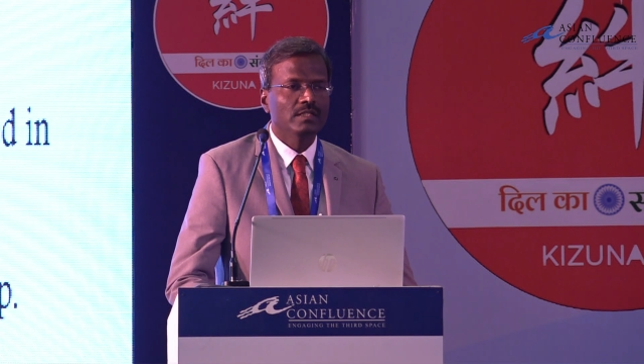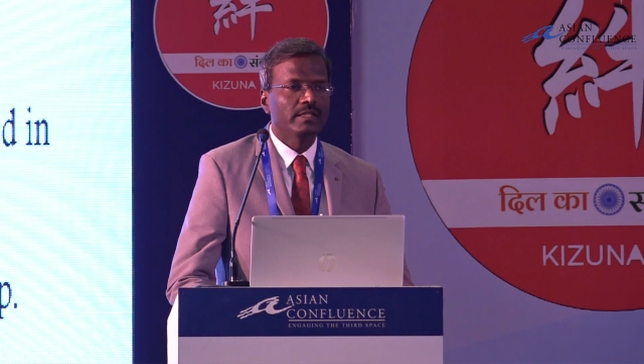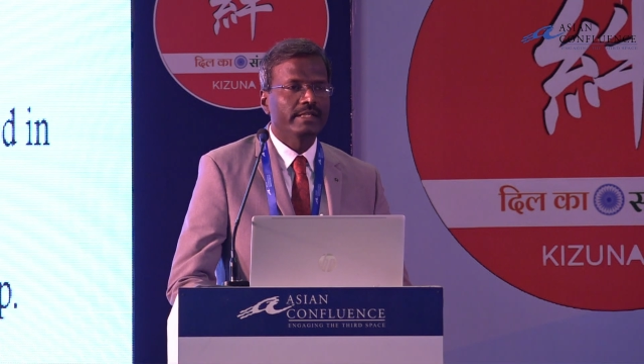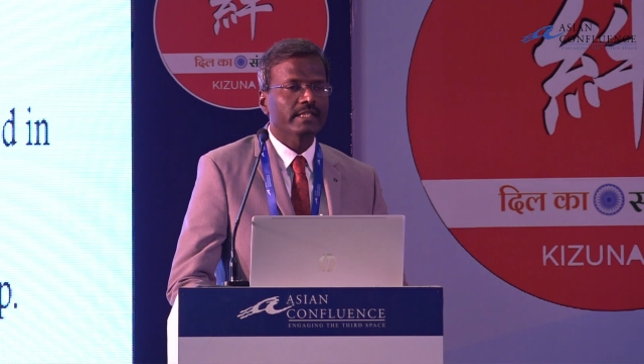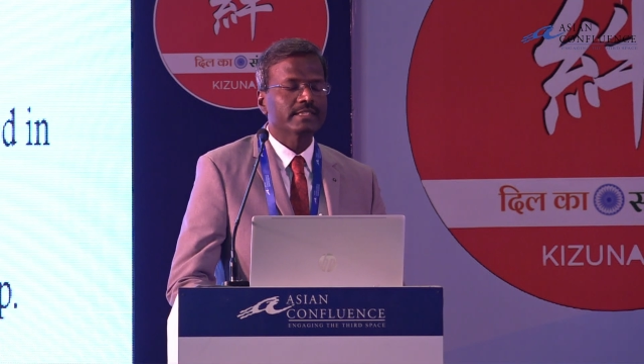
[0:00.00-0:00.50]

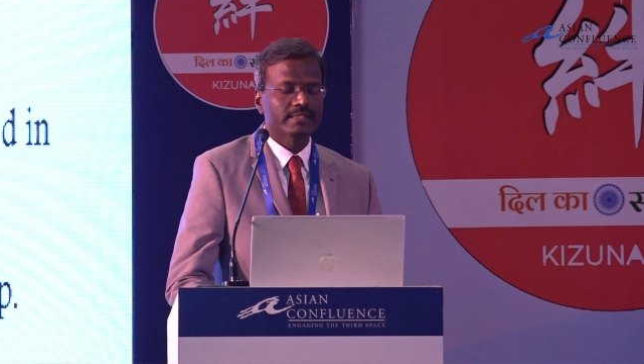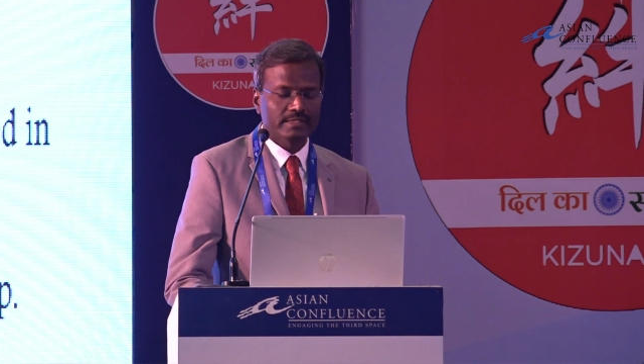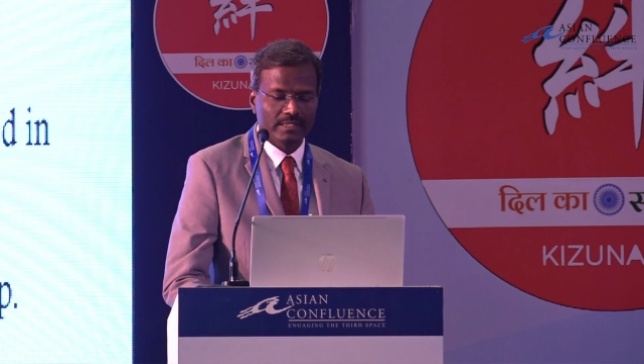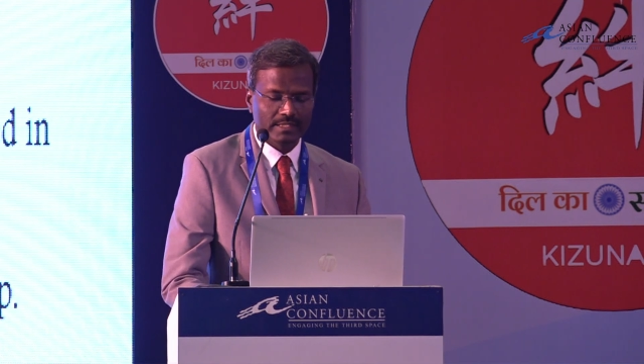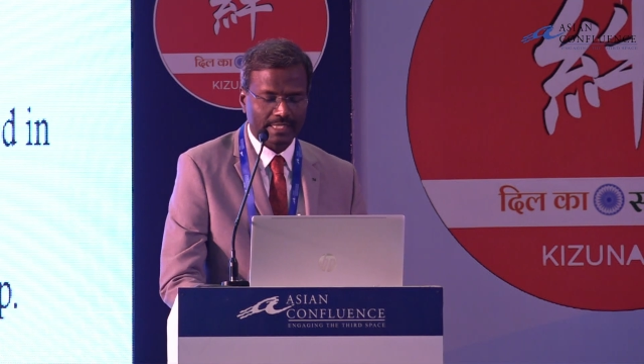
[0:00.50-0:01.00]
Next,
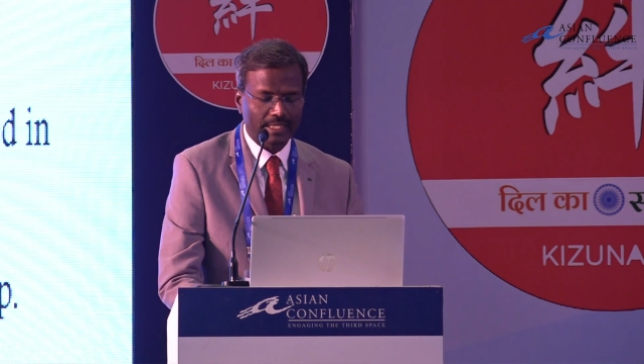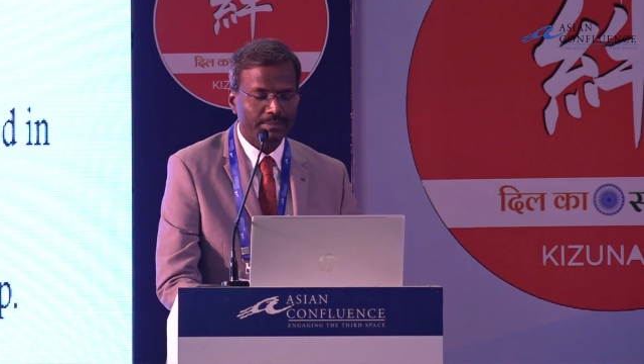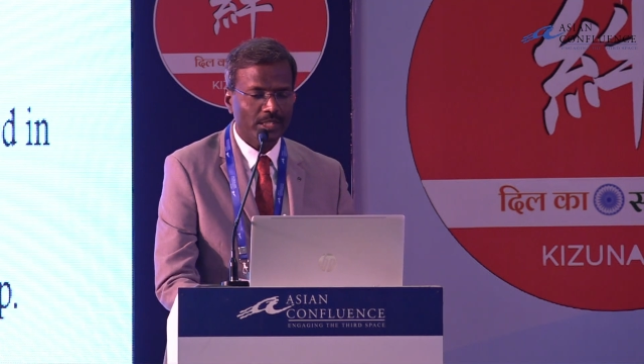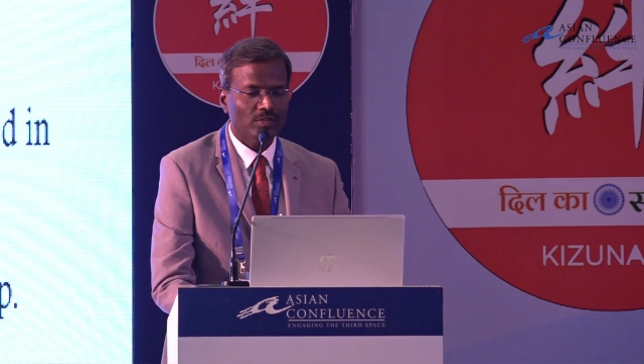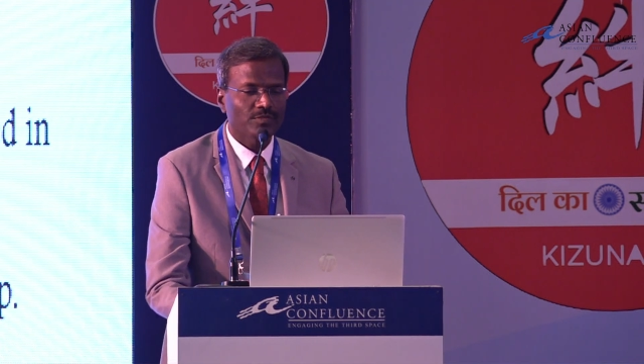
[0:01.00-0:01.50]
second
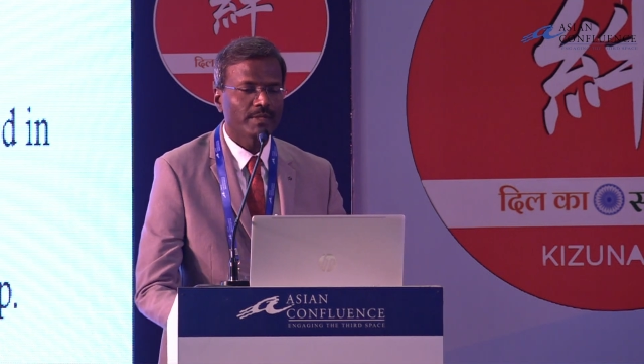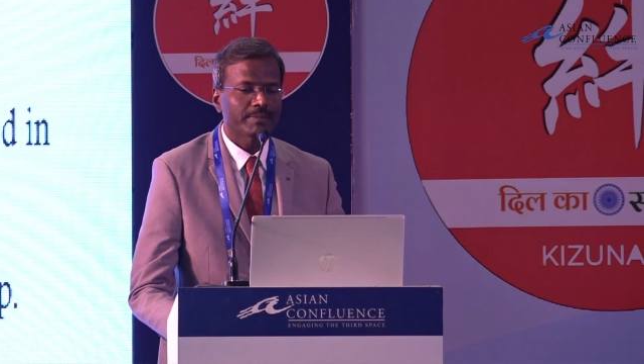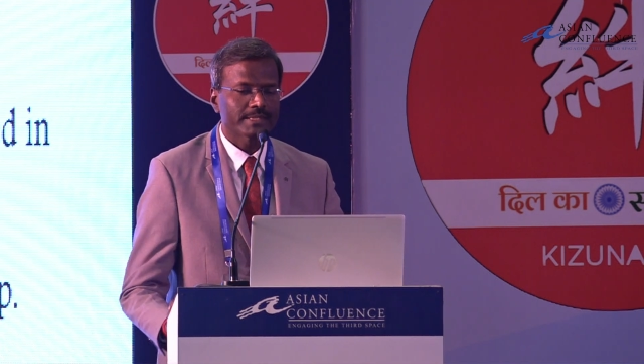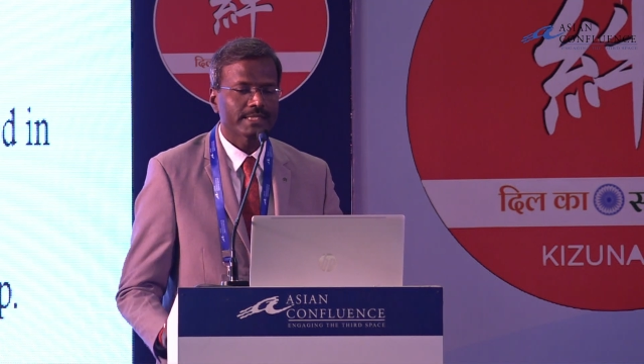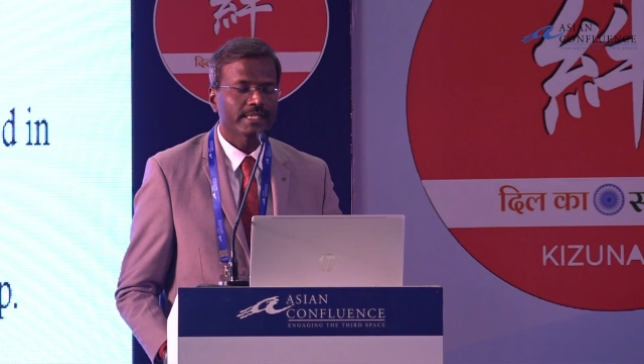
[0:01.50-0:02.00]
part of my
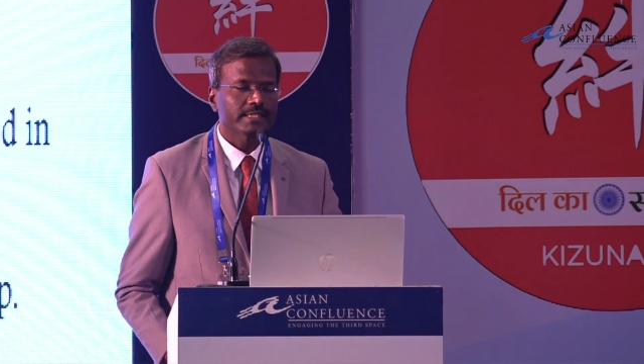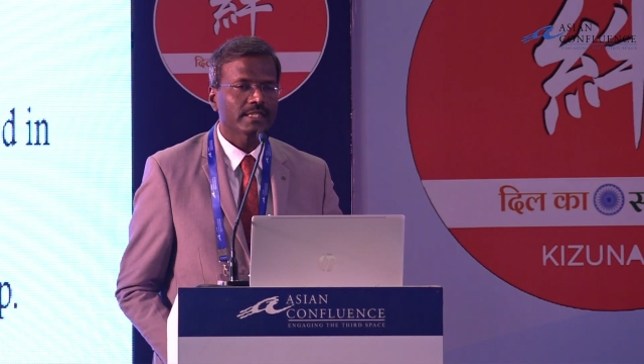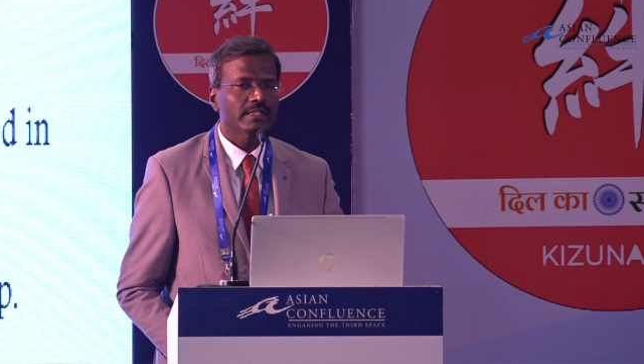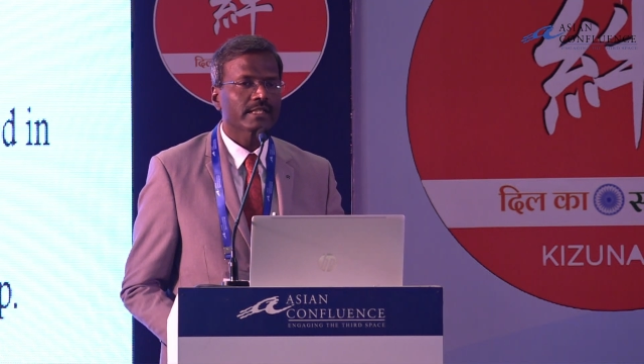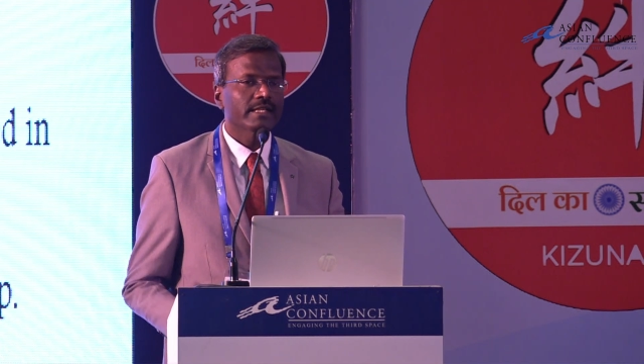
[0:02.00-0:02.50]

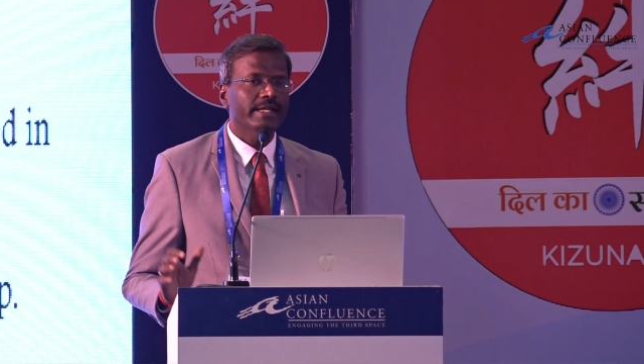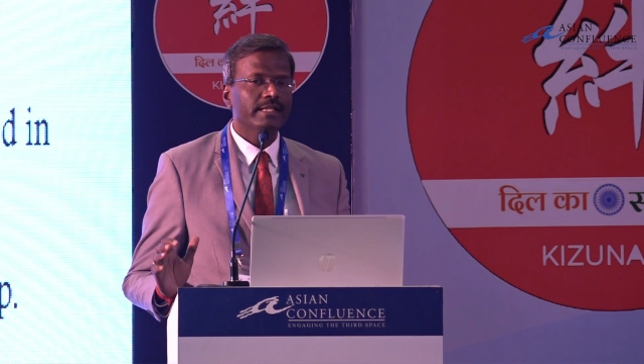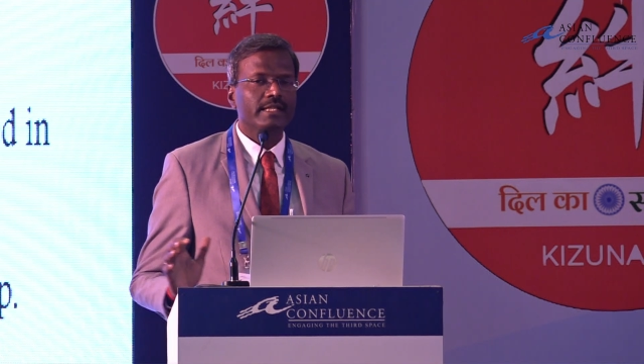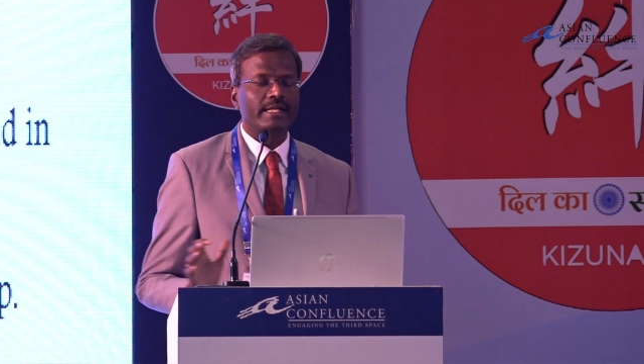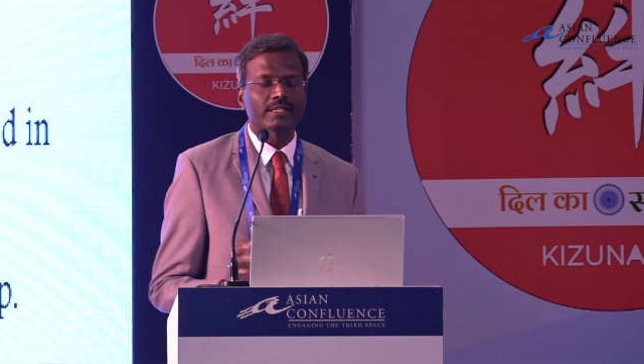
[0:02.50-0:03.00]
presentation regarding
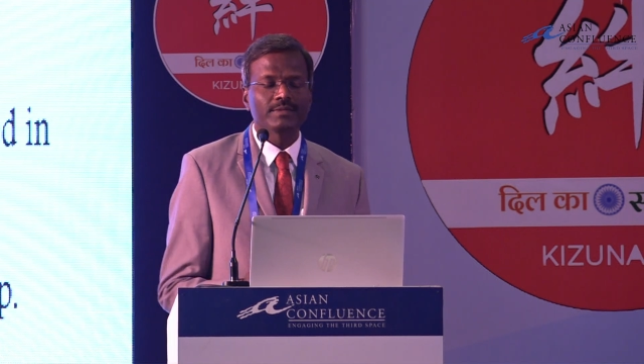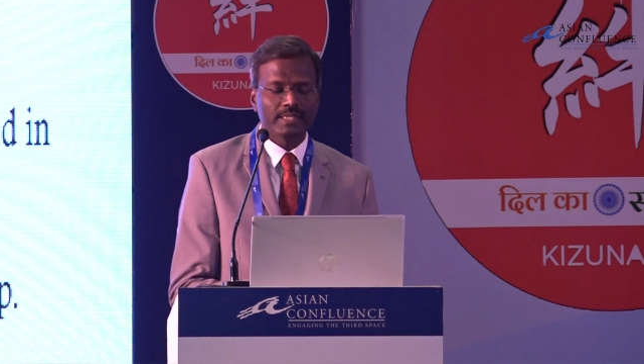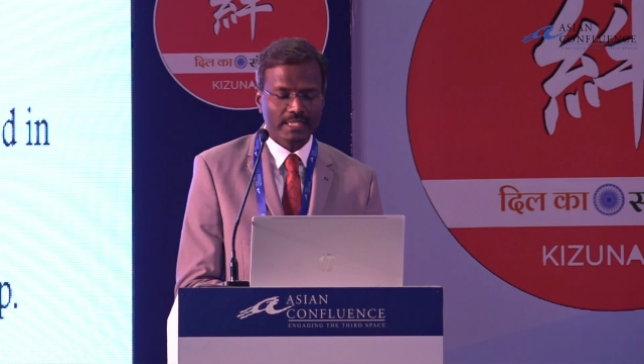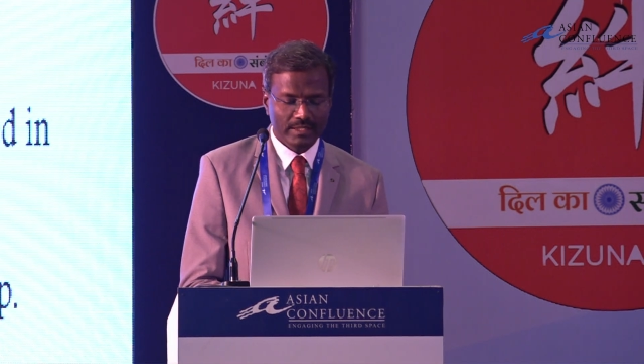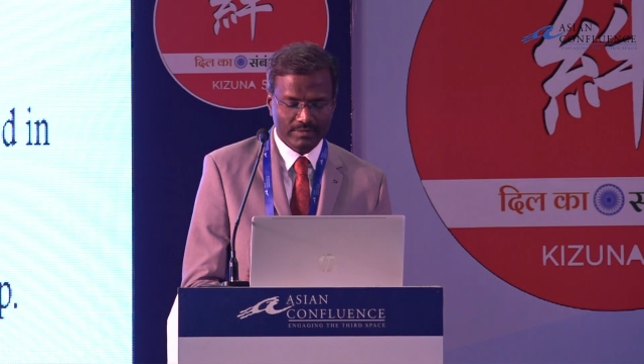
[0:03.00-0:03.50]

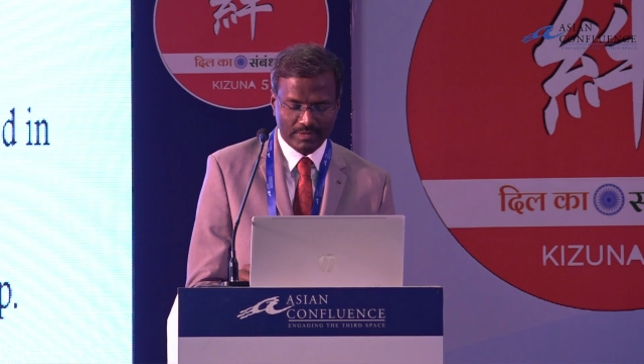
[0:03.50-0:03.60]
connectivity.